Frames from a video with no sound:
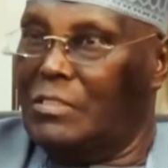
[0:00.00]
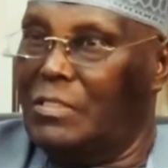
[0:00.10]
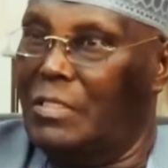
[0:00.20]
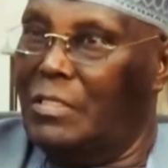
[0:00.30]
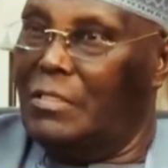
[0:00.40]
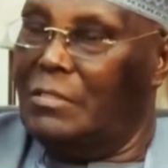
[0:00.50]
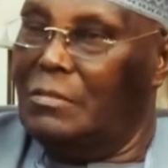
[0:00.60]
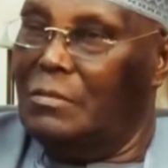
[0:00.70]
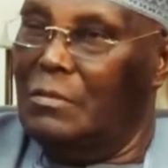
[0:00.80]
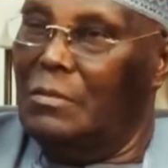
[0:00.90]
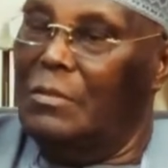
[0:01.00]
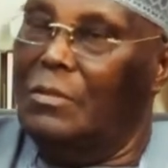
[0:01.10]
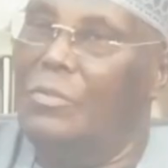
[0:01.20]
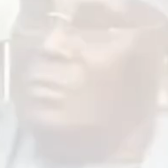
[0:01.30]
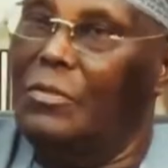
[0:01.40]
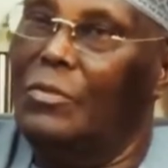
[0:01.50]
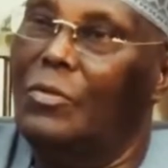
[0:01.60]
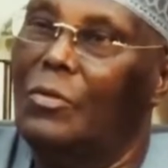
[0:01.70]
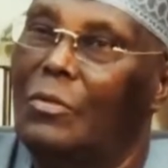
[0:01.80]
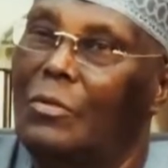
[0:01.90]
exchange rate,
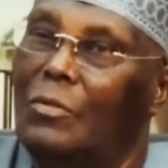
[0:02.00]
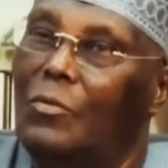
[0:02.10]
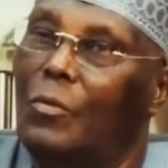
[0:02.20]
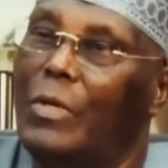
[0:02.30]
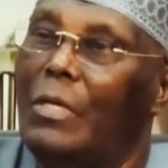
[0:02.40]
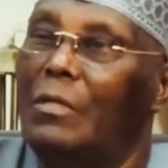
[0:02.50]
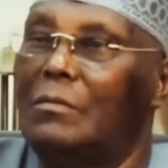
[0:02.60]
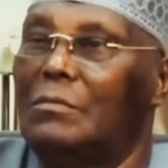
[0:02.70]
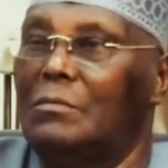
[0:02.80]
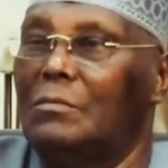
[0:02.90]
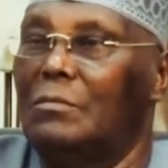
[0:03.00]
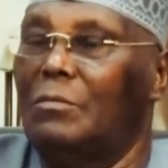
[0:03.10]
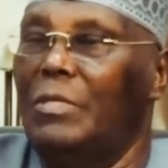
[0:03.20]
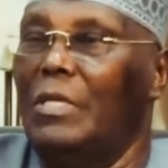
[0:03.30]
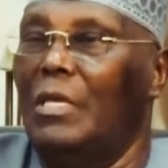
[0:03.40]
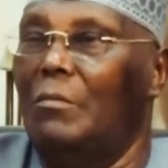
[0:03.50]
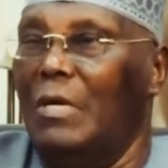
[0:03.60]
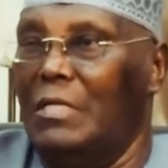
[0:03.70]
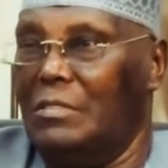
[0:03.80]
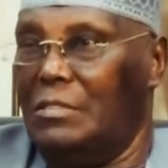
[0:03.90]
will be a
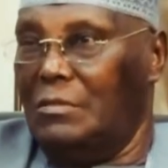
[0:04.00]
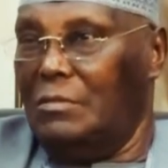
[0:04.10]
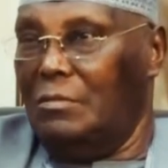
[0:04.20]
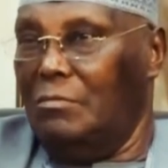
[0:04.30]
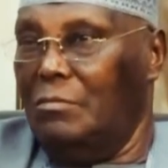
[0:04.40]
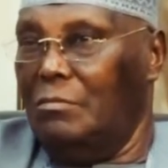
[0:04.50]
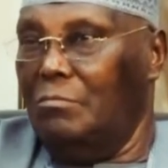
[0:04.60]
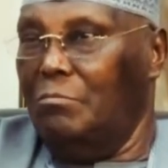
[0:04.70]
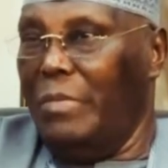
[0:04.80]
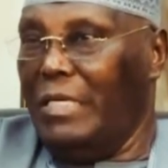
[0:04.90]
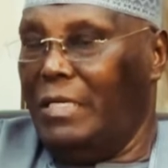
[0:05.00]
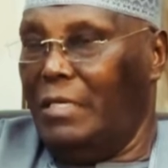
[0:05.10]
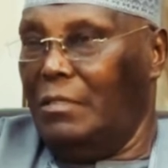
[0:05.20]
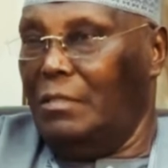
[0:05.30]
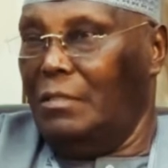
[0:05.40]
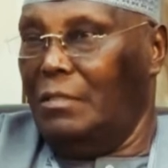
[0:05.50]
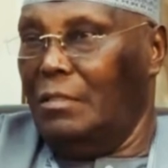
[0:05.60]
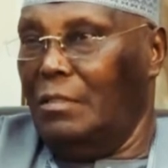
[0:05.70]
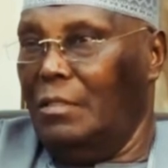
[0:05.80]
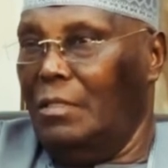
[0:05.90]
much better
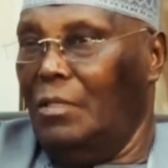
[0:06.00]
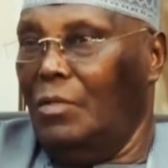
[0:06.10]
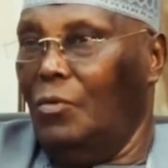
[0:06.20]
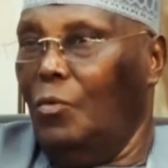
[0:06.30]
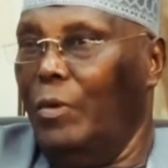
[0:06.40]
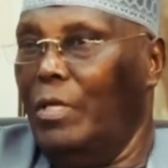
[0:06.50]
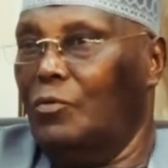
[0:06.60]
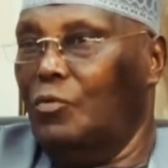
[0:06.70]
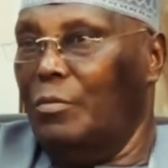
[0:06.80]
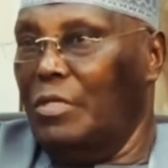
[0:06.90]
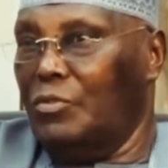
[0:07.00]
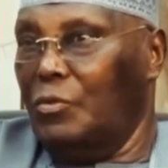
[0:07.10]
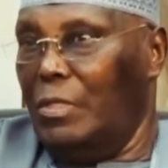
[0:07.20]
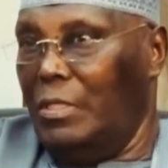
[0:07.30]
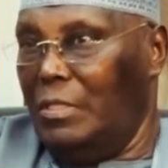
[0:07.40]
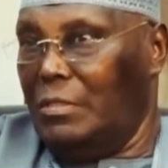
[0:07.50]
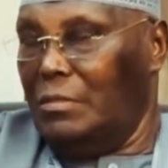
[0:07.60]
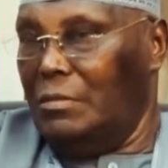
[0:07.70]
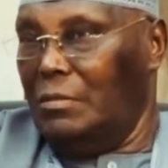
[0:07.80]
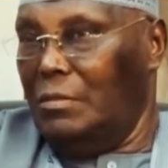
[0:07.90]
way to make sure that,
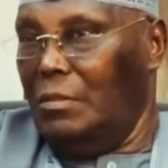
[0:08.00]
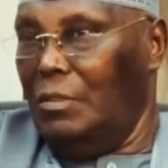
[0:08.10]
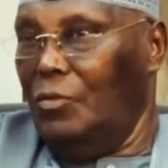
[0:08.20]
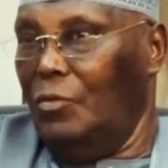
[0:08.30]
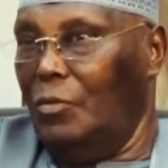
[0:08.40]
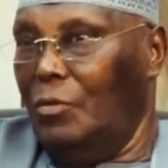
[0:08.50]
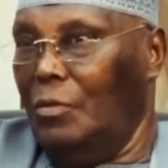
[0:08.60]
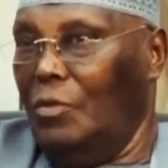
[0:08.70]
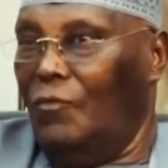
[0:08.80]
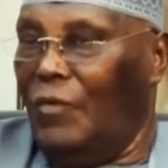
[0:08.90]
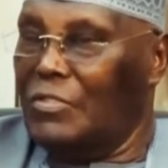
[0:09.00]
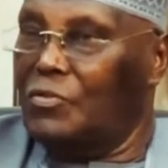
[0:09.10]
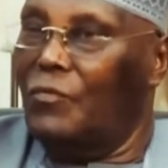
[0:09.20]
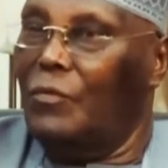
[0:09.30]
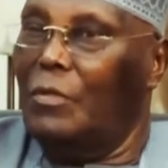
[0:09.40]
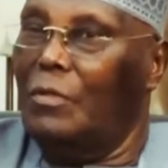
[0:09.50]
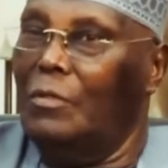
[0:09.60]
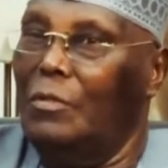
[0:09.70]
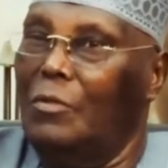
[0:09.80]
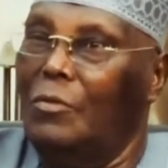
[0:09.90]
first of all,
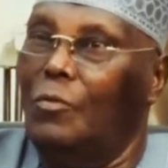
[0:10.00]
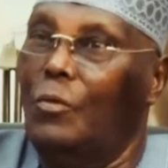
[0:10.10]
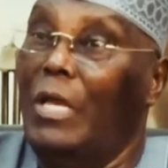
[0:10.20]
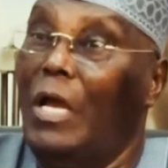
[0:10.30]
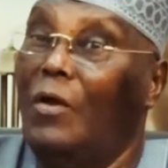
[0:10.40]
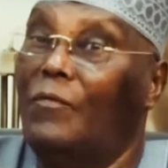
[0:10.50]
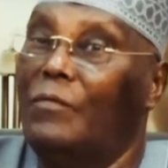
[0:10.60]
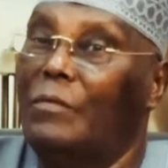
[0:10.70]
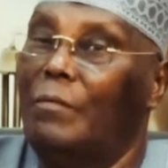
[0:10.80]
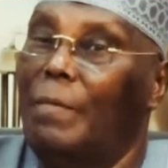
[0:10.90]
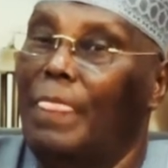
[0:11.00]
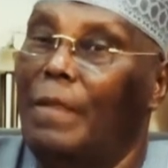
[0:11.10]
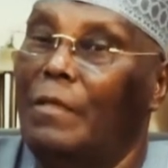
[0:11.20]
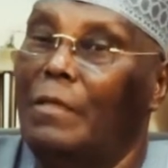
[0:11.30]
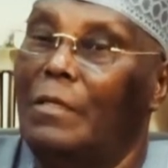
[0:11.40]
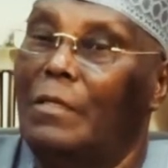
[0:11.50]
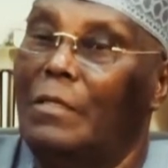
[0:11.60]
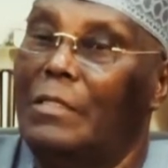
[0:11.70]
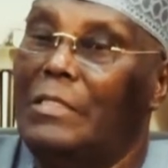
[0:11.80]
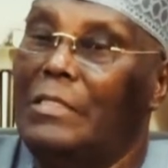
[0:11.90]
we have
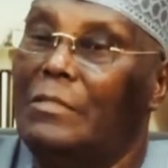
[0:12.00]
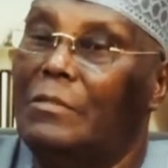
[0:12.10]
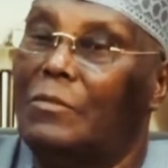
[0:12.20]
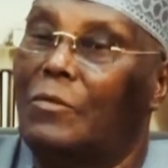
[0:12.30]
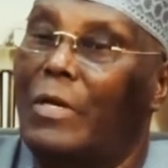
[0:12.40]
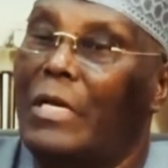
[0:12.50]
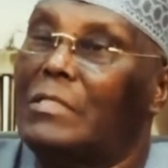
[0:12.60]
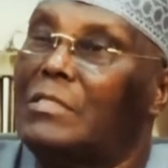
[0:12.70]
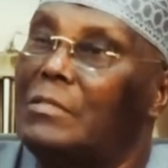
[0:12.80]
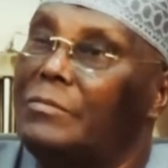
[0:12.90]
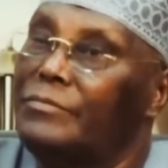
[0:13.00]
the correct,